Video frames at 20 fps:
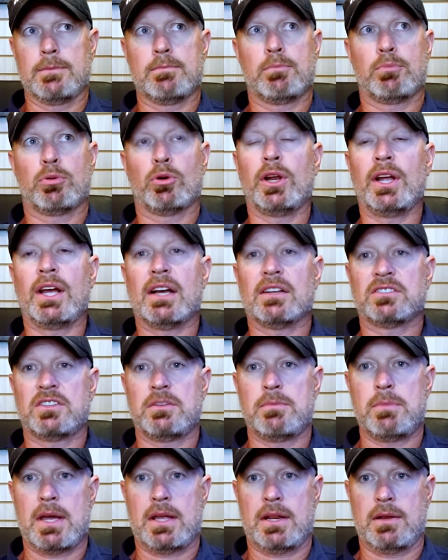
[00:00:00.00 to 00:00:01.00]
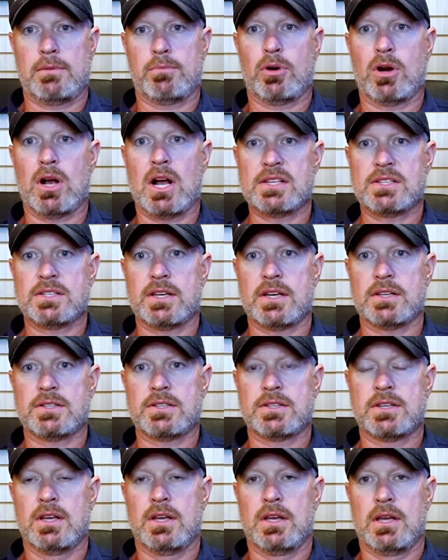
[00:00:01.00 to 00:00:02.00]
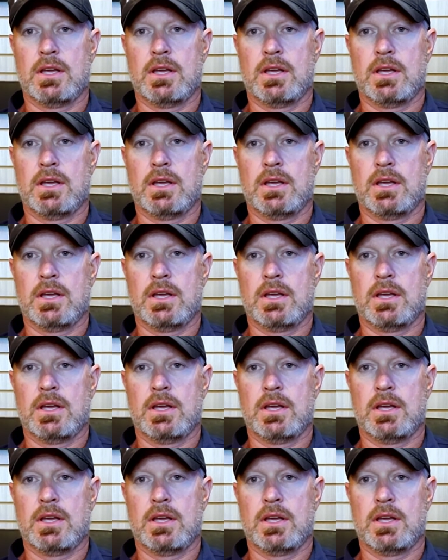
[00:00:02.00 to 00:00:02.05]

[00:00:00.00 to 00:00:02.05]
pre-estimating process.